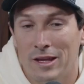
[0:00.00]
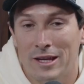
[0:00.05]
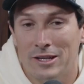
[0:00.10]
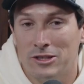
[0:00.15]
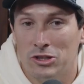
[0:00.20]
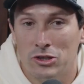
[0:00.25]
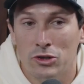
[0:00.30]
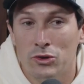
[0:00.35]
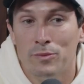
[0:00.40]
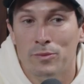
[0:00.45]

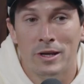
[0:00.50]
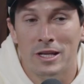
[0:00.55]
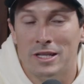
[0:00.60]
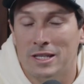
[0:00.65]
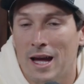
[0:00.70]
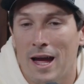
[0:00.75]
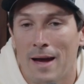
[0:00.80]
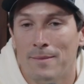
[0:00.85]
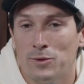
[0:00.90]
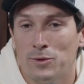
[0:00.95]
like too many
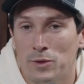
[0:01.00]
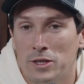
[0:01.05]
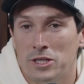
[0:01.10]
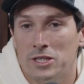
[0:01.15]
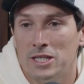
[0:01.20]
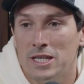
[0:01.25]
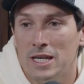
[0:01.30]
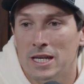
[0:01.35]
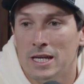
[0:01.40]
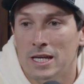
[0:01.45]
times we
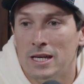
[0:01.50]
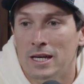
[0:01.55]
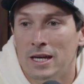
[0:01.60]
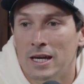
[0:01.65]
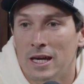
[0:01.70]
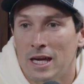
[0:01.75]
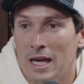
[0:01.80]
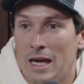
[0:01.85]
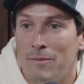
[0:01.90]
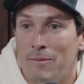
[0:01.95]
see
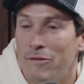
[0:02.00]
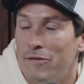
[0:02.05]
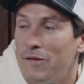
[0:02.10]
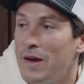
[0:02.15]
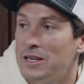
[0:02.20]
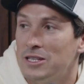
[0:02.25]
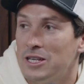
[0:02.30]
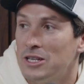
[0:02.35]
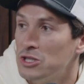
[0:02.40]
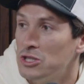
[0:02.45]
him
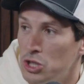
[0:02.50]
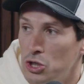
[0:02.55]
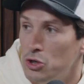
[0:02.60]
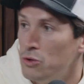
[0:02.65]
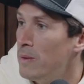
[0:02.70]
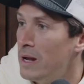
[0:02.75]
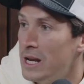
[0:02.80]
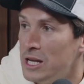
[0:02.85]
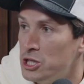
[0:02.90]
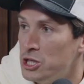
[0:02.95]
facing too
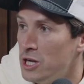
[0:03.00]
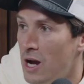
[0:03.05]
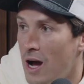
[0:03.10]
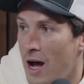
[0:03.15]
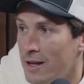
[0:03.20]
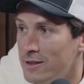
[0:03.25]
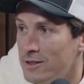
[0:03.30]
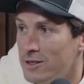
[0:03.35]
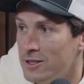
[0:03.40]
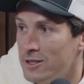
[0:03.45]
many
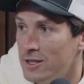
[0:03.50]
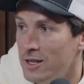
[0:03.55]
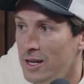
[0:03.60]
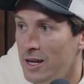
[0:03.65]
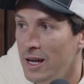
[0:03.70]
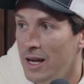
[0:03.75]
shots.